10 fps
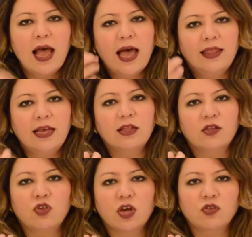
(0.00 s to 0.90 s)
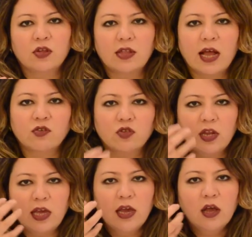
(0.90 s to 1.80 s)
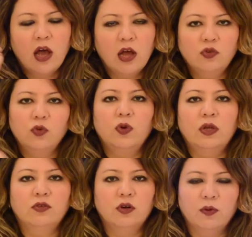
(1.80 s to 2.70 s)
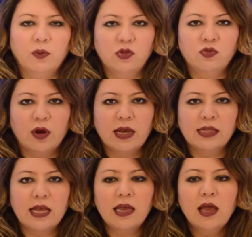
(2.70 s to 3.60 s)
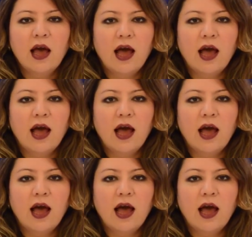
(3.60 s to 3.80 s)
and these injections actually do internal moisturizing.